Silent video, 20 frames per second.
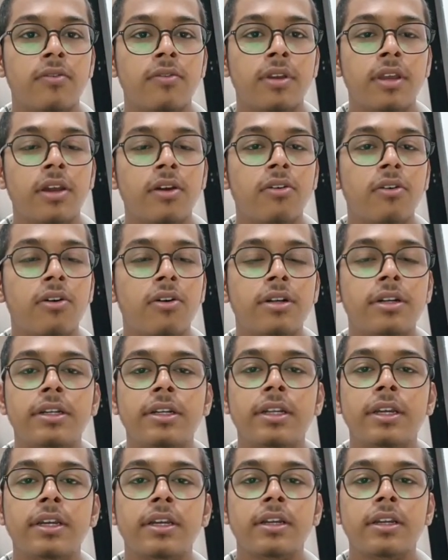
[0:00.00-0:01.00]
We have already
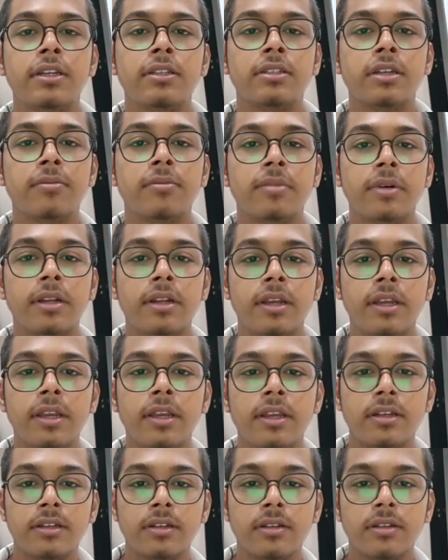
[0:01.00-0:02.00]
taken example
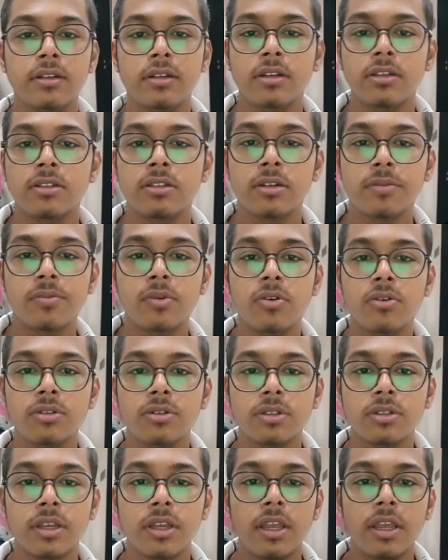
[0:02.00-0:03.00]
here.
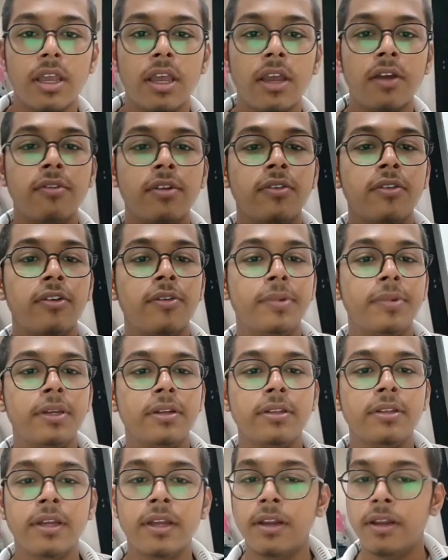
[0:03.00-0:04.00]
Suppose everyone
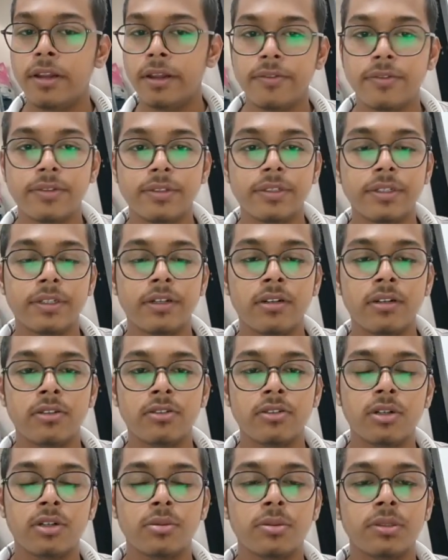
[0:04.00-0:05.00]
pick their left
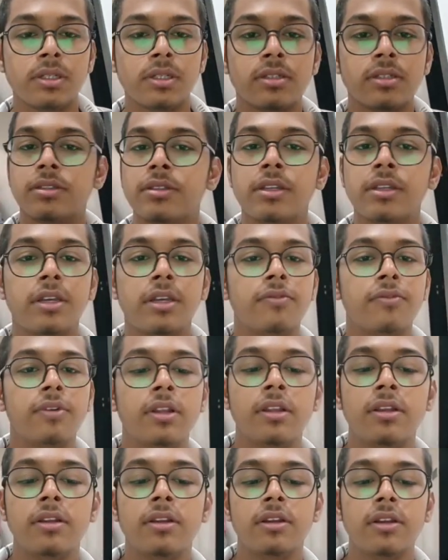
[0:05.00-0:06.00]
chopsticks, they
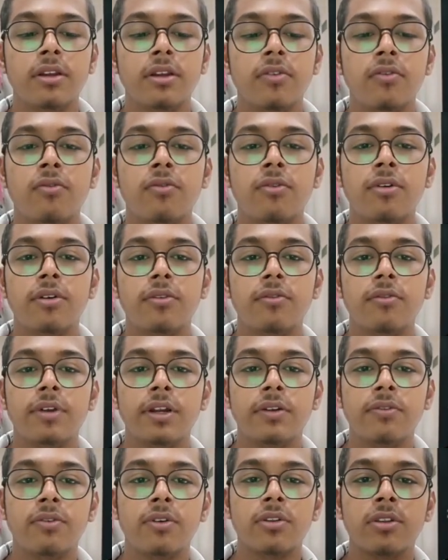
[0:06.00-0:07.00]
will
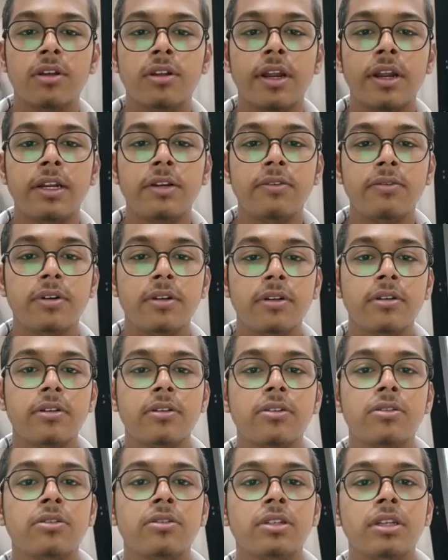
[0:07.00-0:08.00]
wait for the right one,
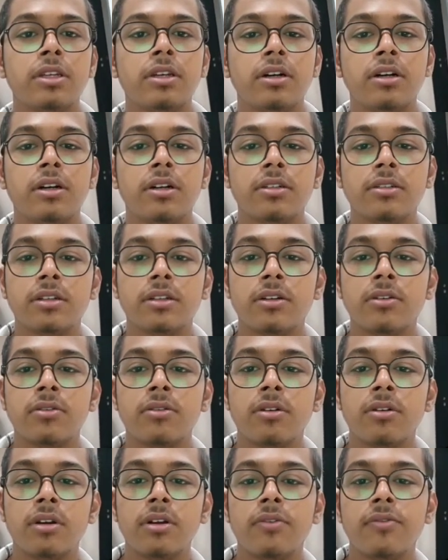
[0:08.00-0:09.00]
causing a
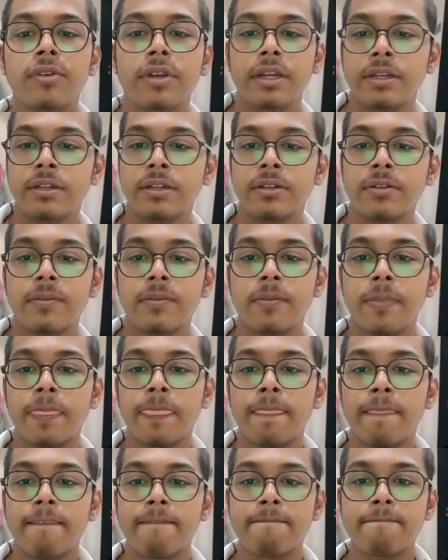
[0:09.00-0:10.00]
circular wait.
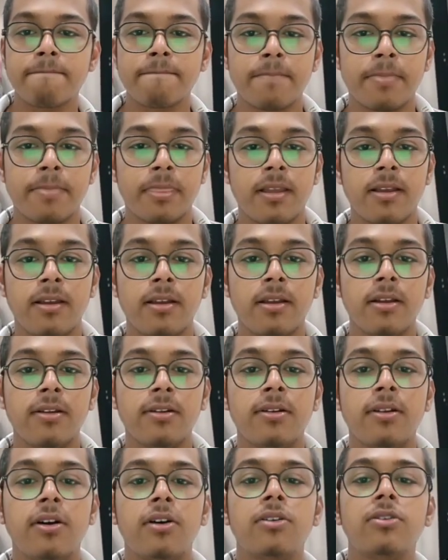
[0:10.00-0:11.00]

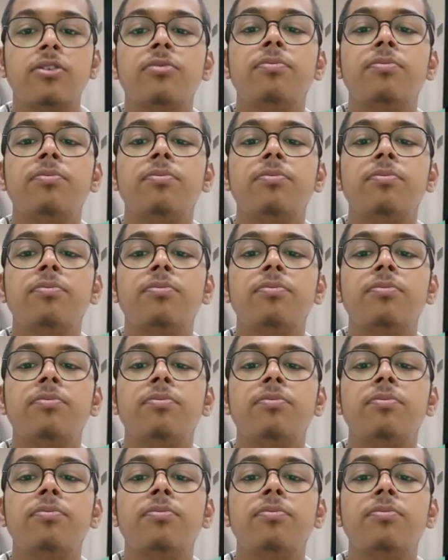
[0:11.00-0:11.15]
Now